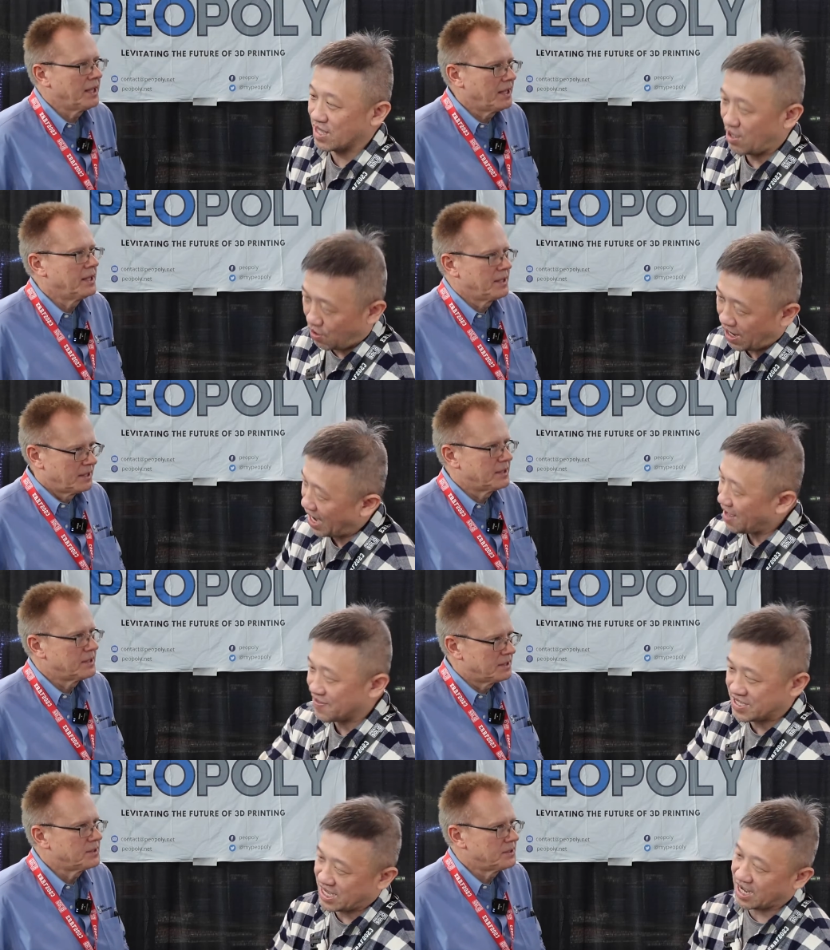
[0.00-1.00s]
Speaker 1: So the, all, a lot of
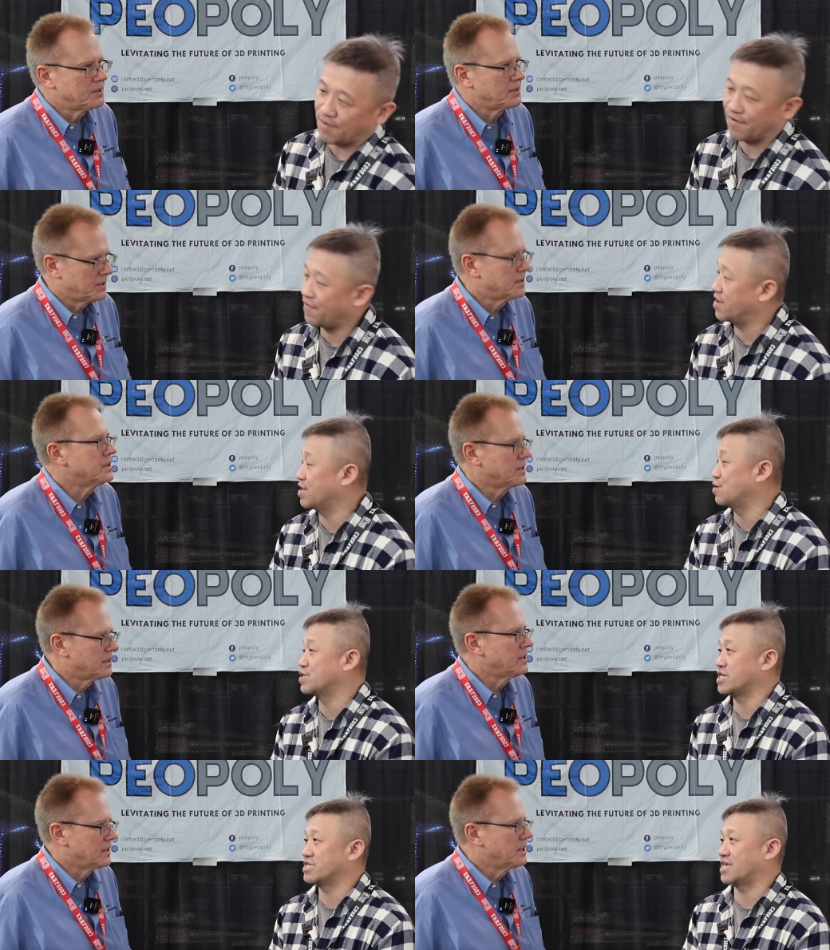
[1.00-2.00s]
these are coming from the
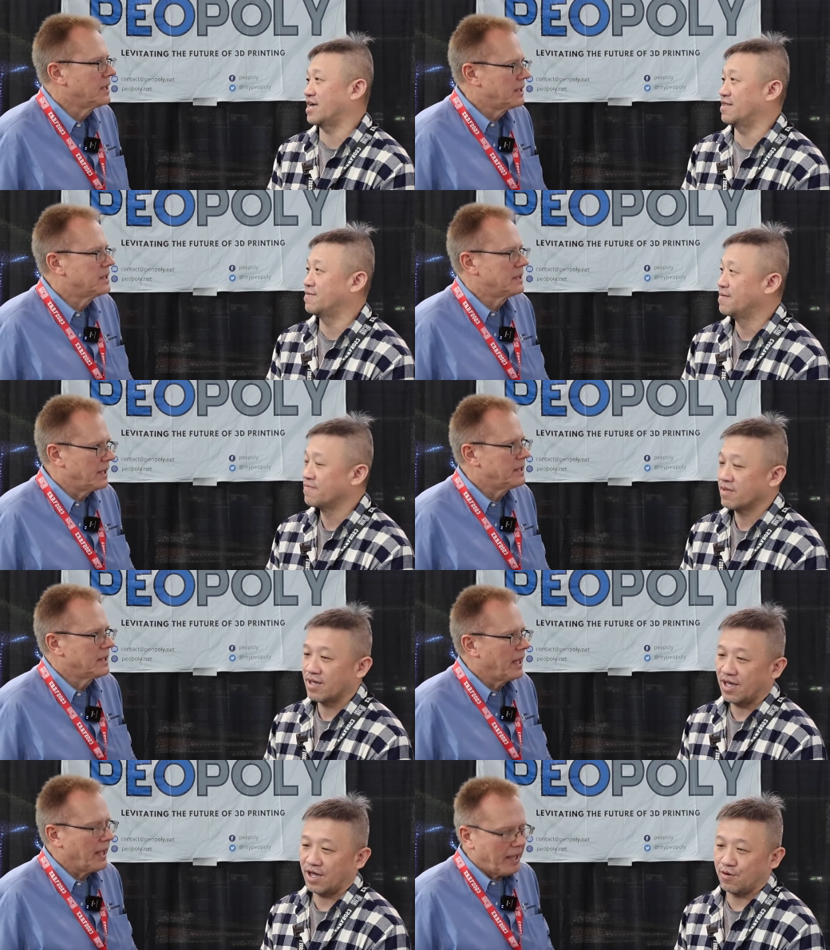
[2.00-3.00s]
users and
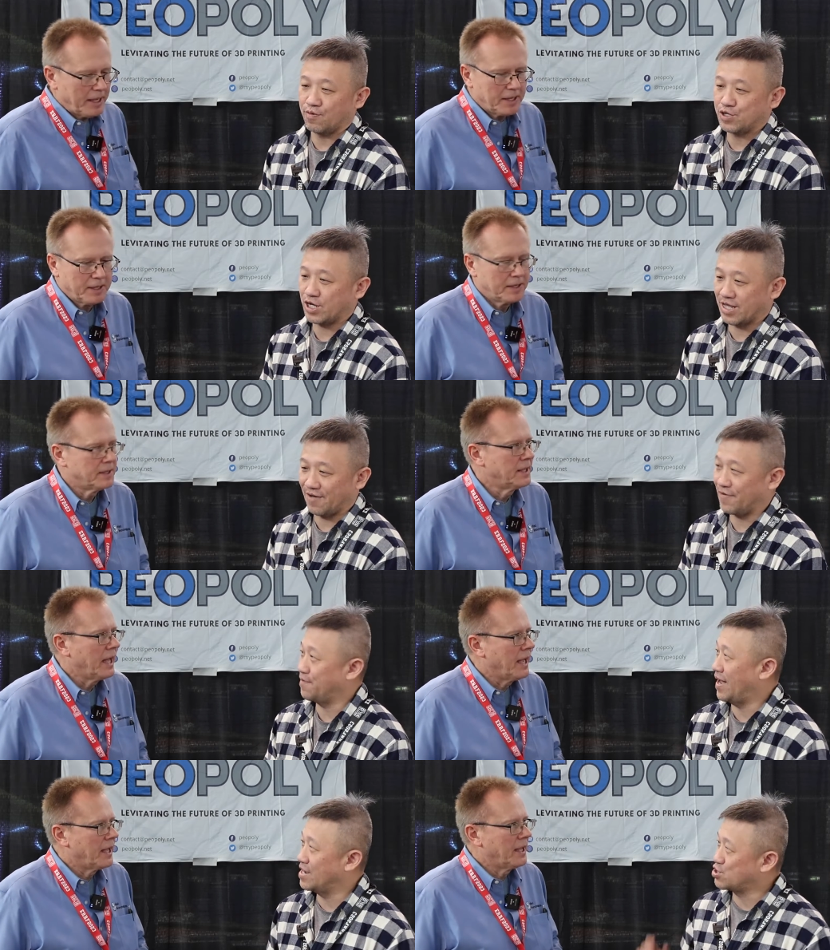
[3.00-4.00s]
and we appreciate their
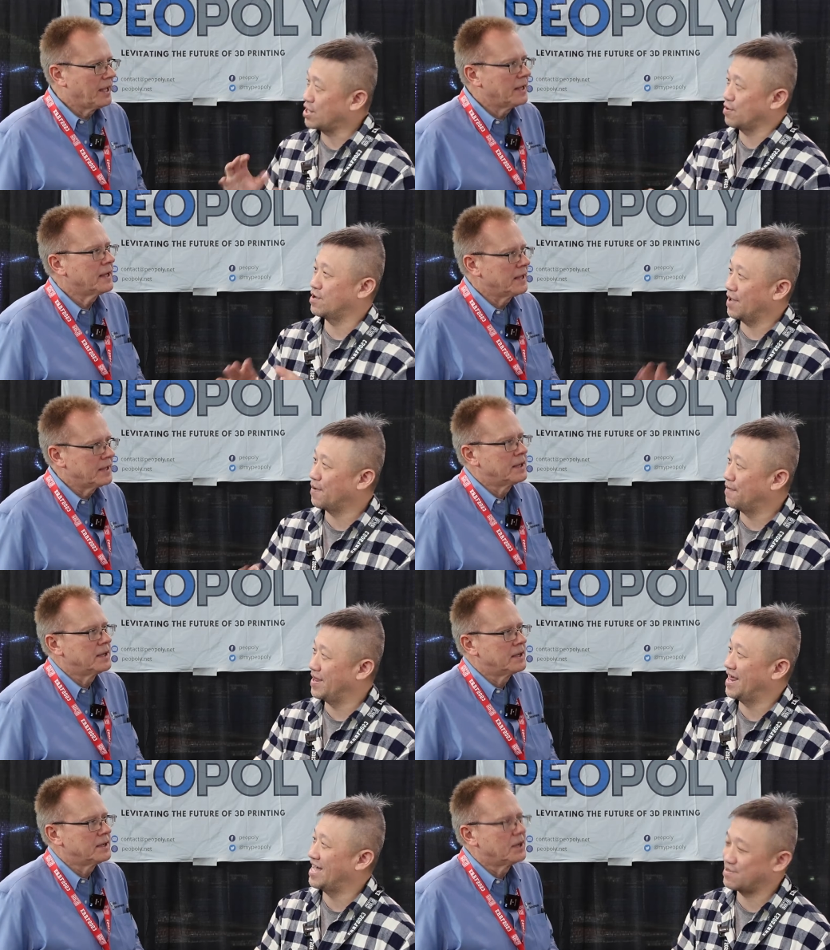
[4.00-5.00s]
feedback and try to
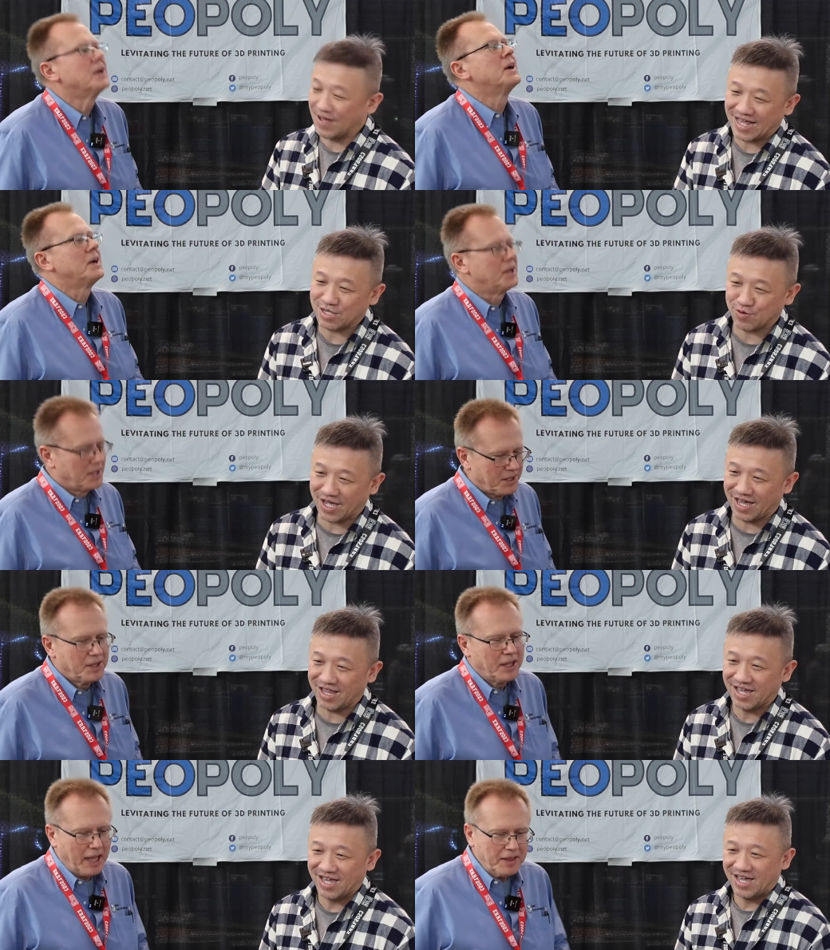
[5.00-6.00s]
implement as many as we can.
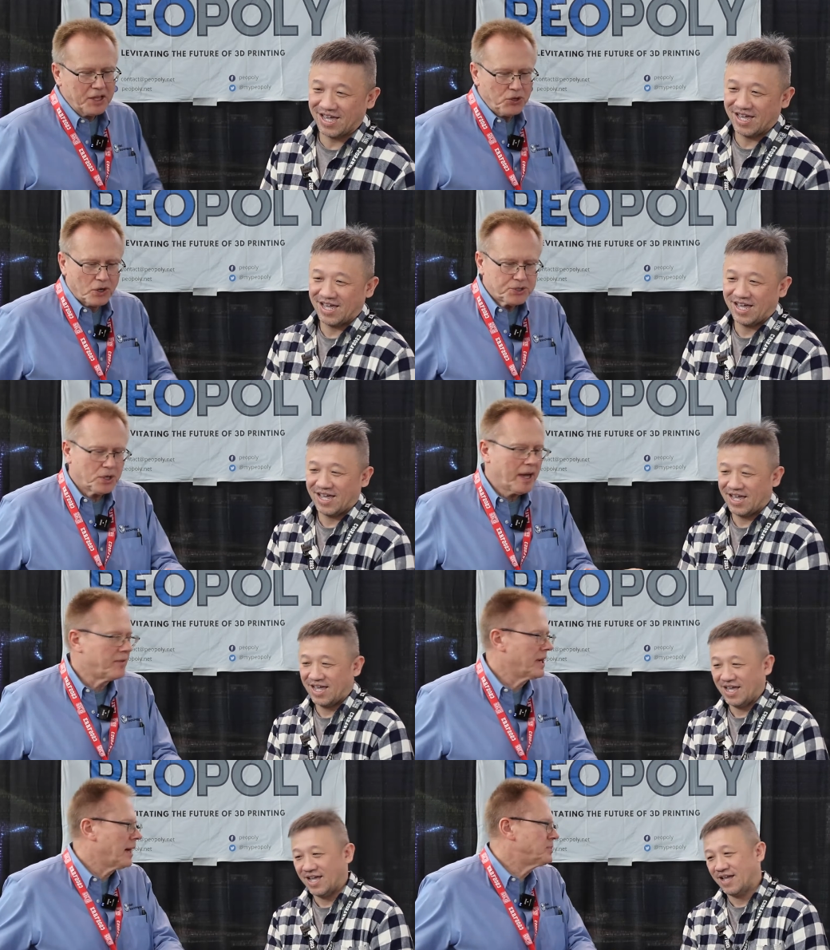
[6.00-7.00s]
Speaker 2: And then you also
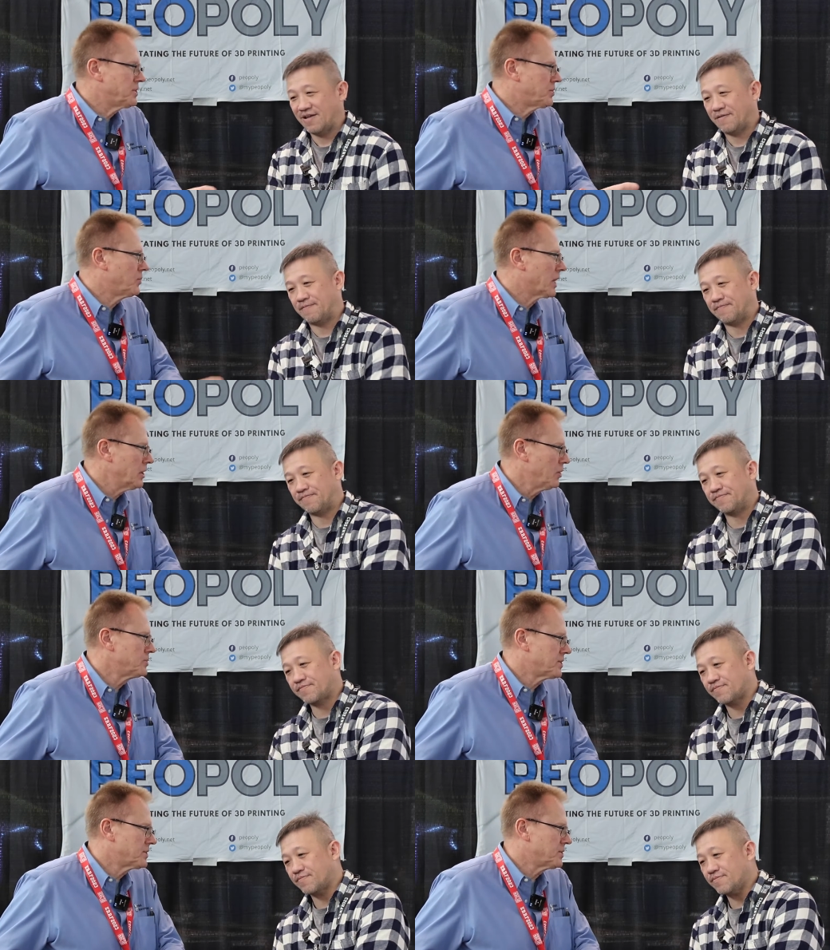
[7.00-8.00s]
have an option to
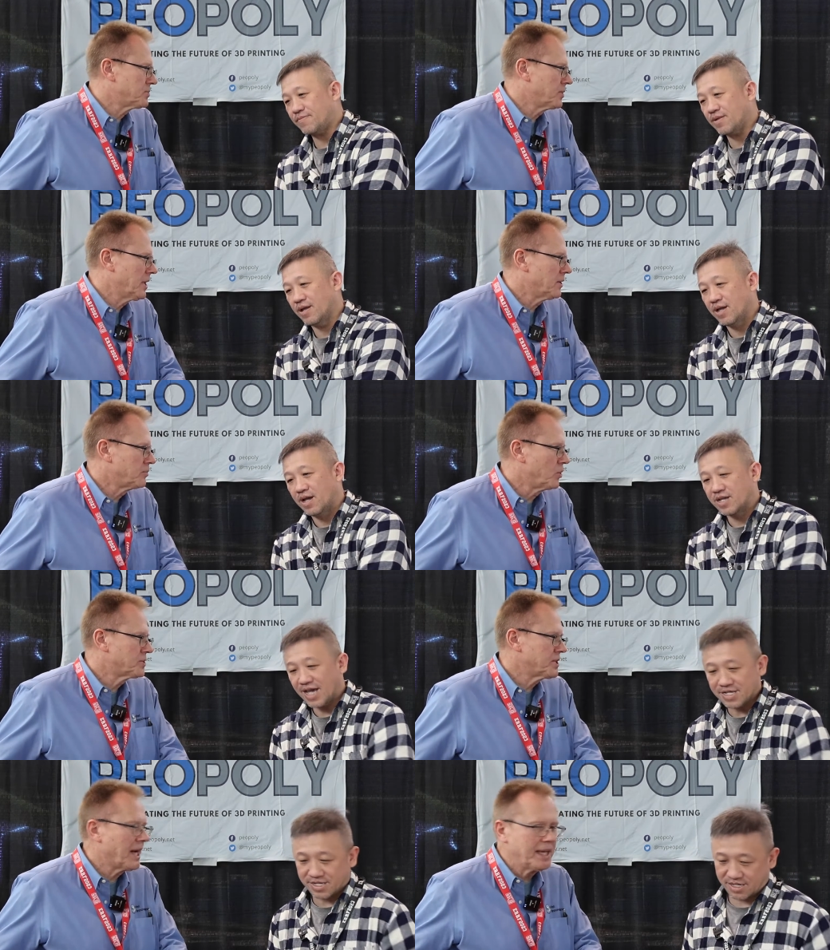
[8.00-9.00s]
enclose this as well, both
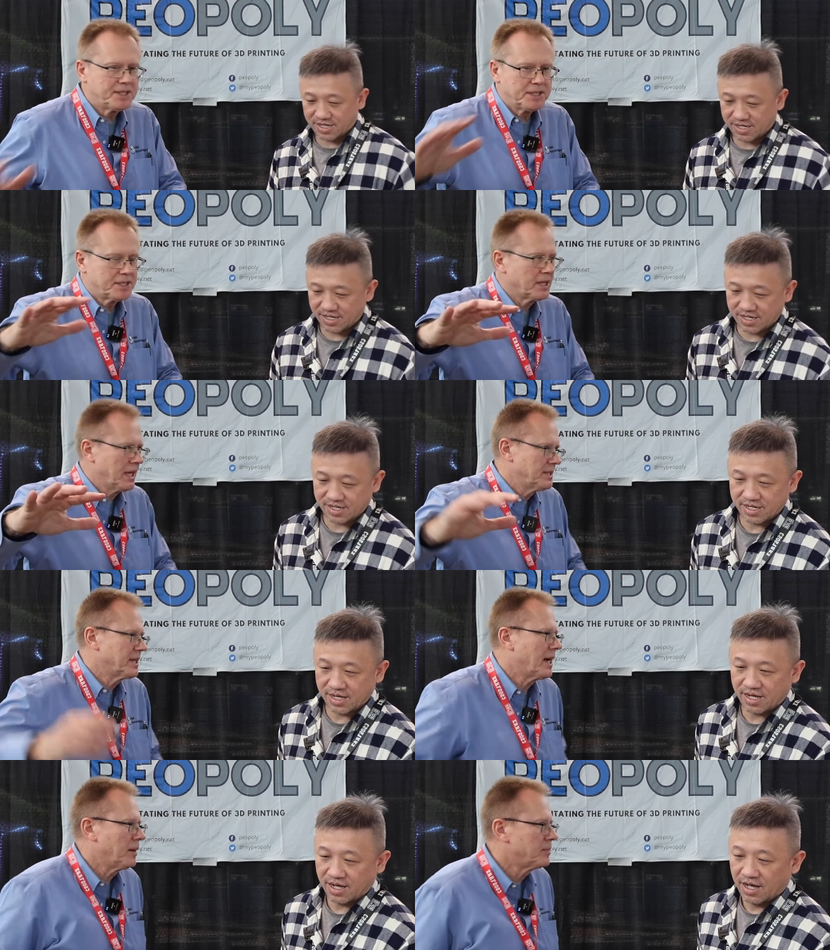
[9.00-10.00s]
yes. sides and, and
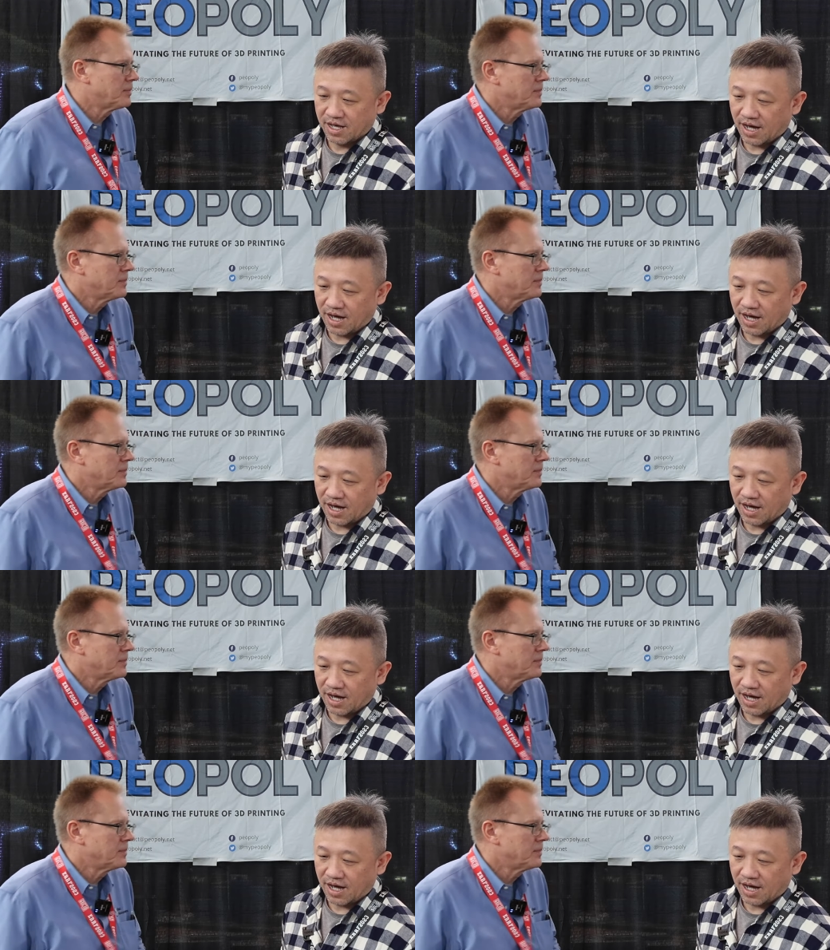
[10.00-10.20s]
Speaker 1: top.